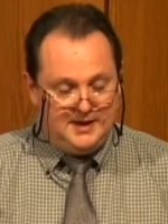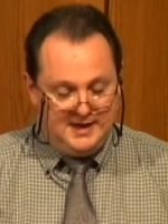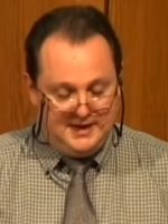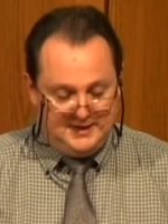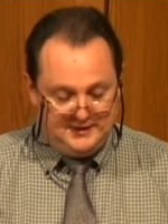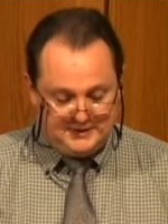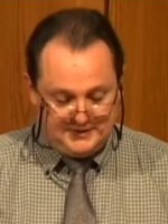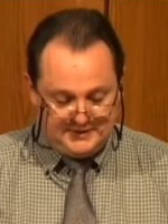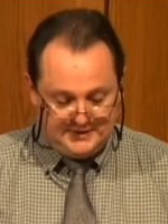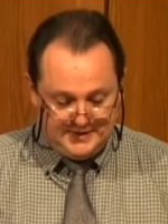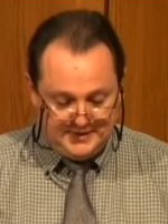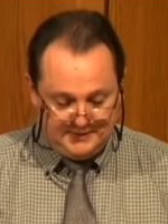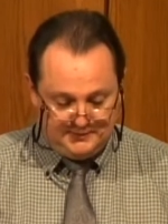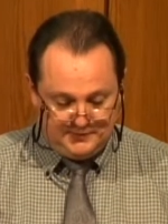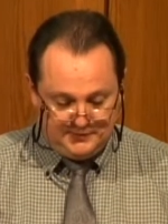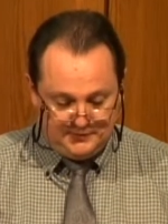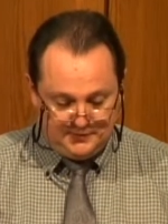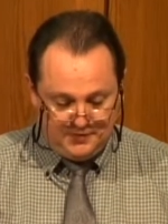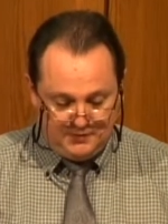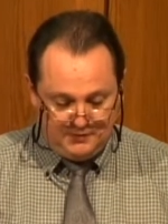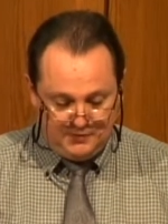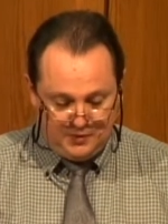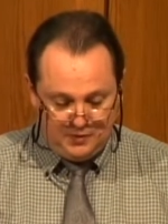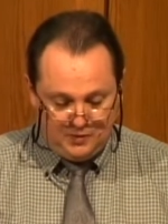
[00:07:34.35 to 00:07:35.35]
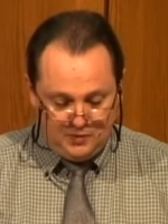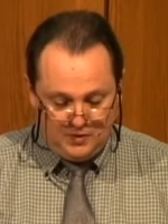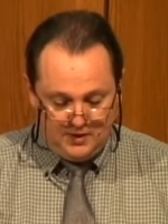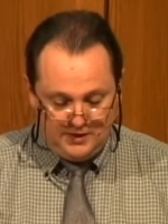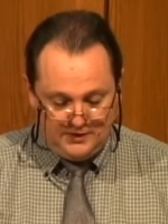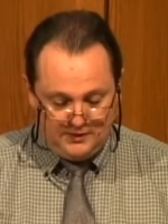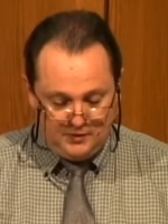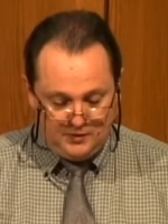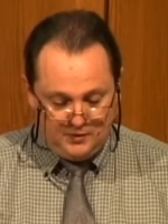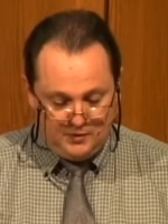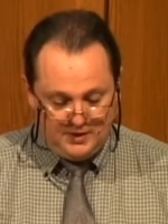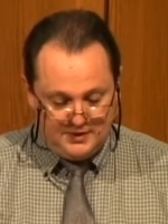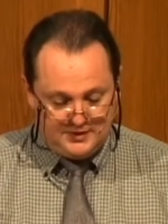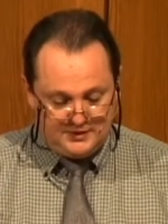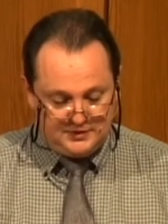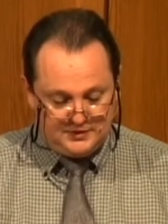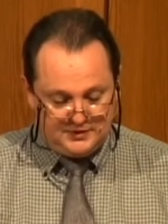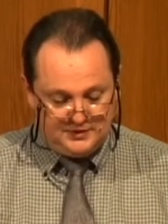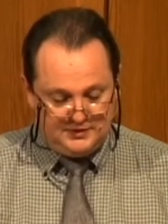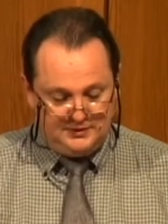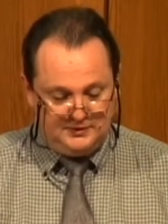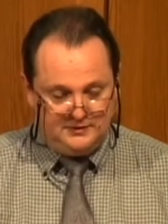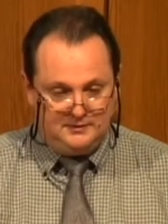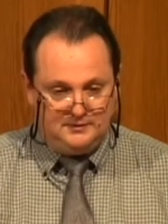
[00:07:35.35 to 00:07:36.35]
It stems from the one
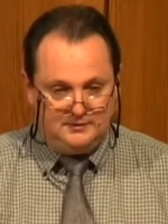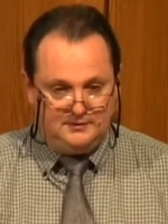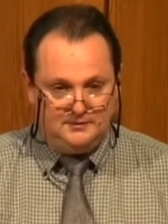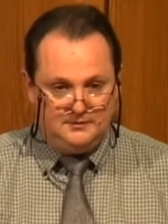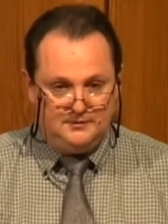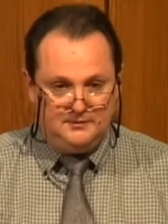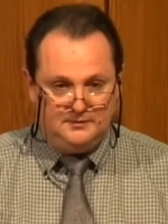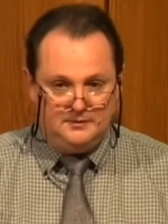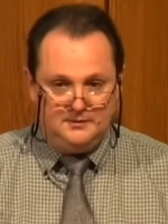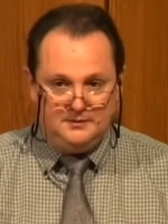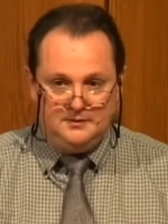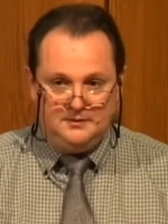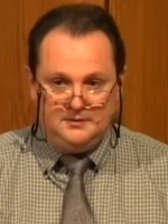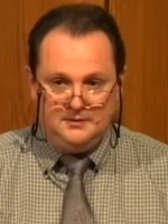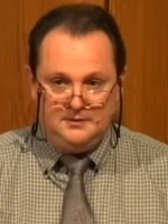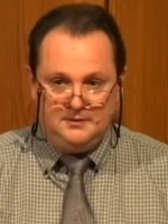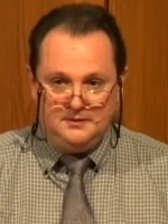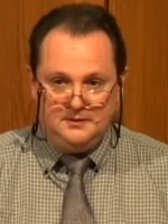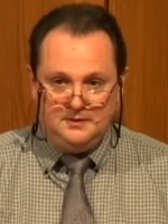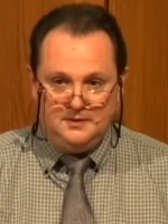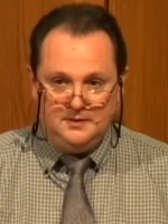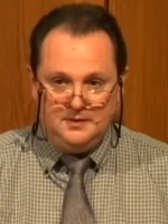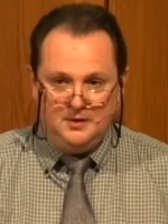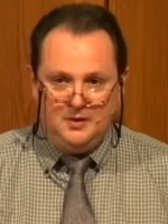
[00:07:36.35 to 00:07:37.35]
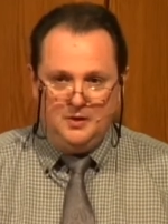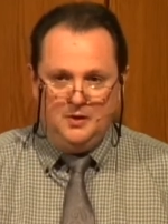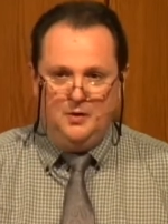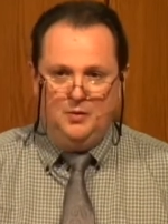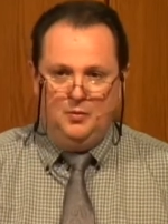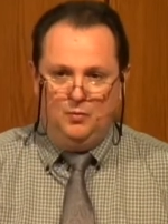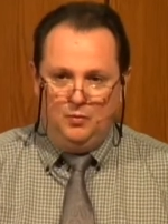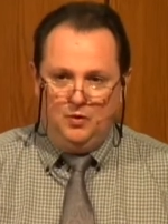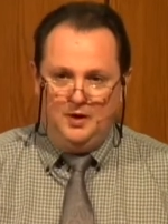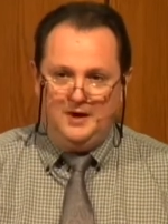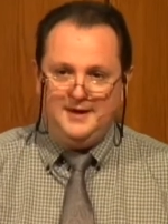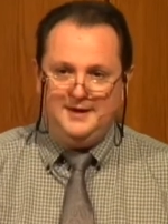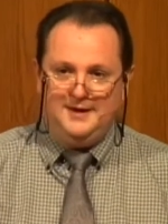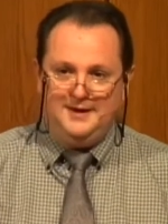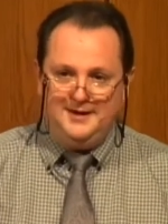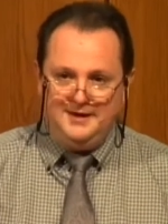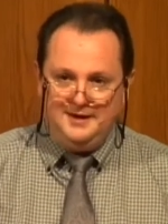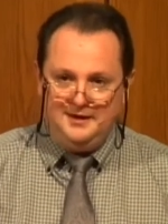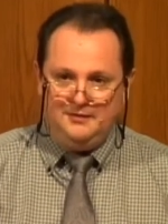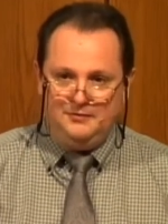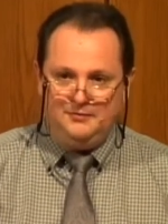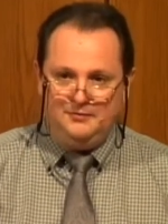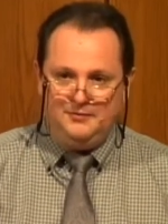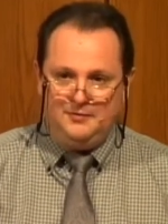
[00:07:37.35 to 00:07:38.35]
question, what
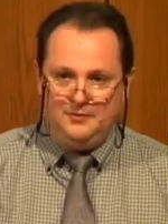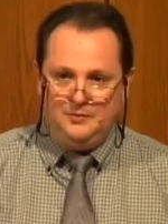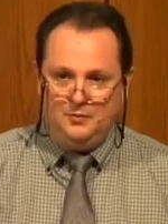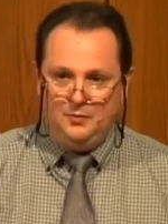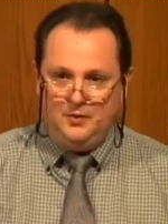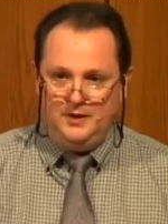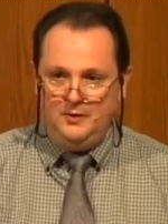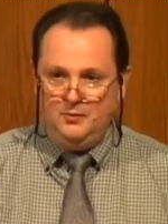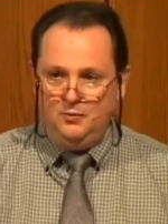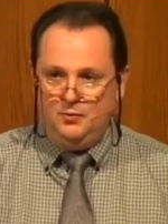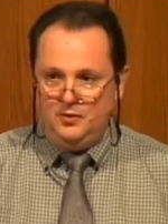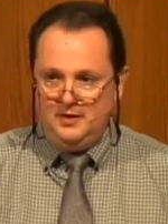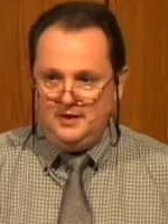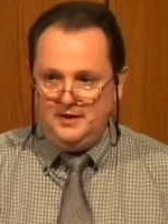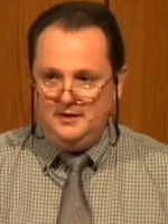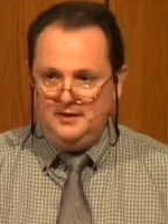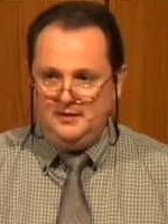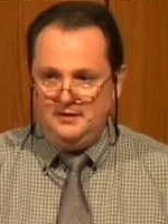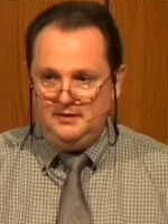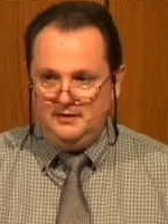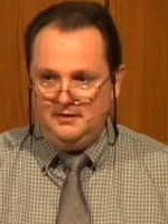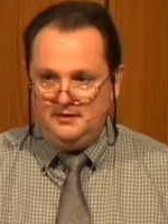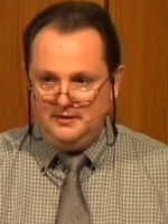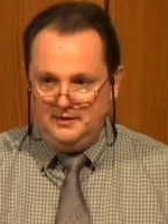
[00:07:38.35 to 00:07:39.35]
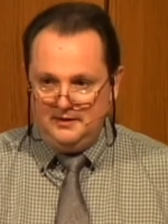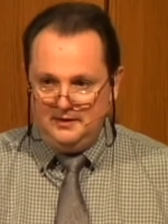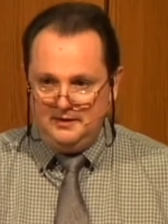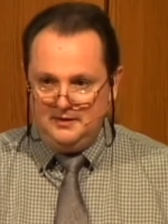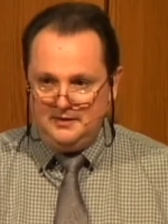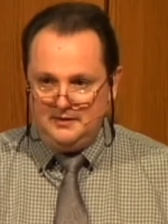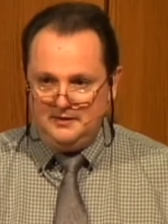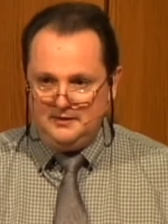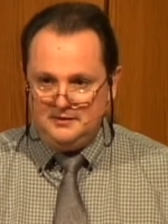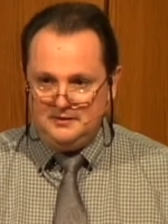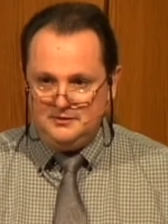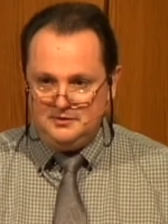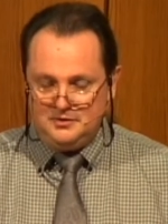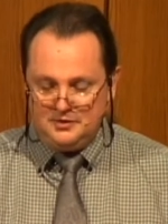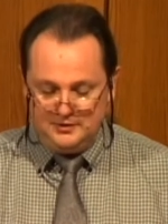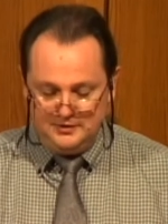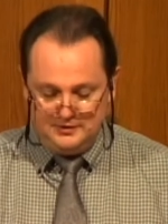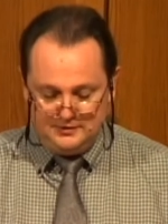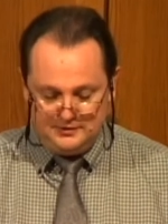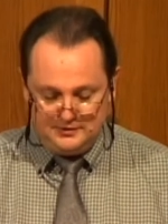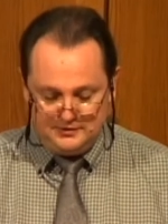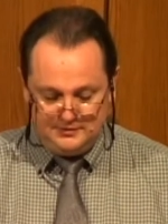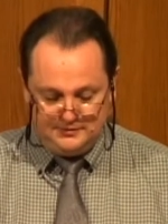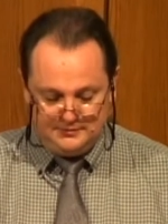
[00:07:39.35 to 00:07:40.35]
if we rethink
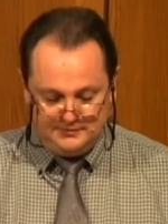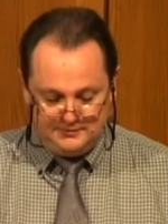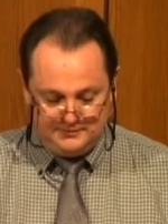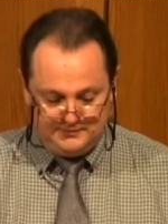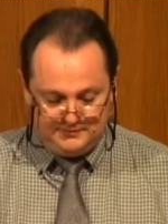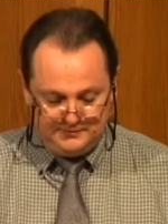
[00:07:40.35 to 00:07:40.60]
church?